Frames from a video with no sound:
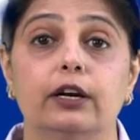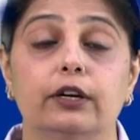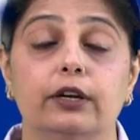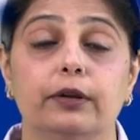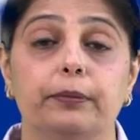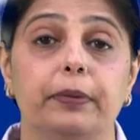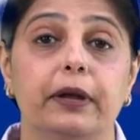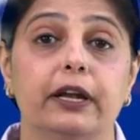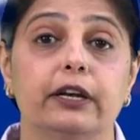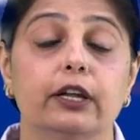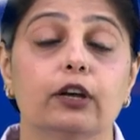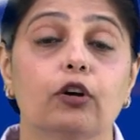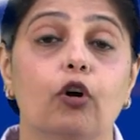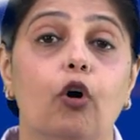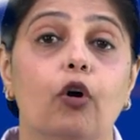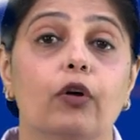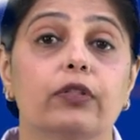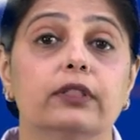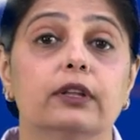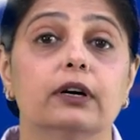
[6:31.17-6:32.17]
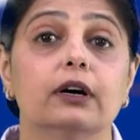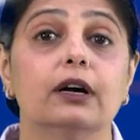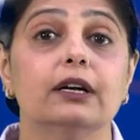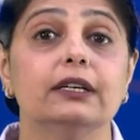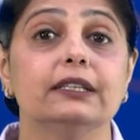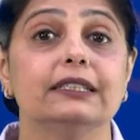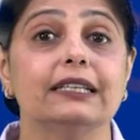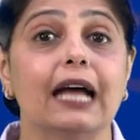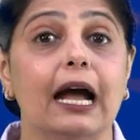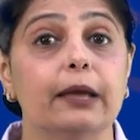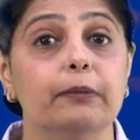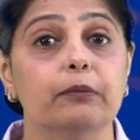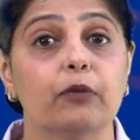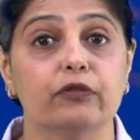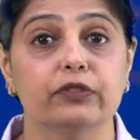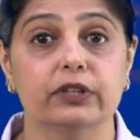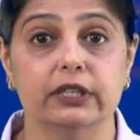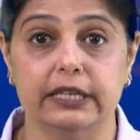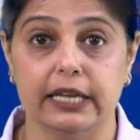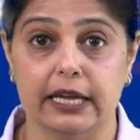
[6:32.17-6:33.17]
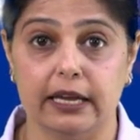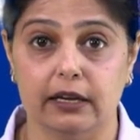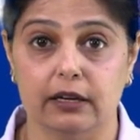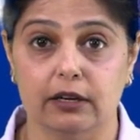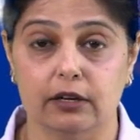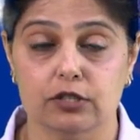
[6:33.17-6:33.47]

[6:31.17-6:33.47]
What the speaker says: depending on the time of the day.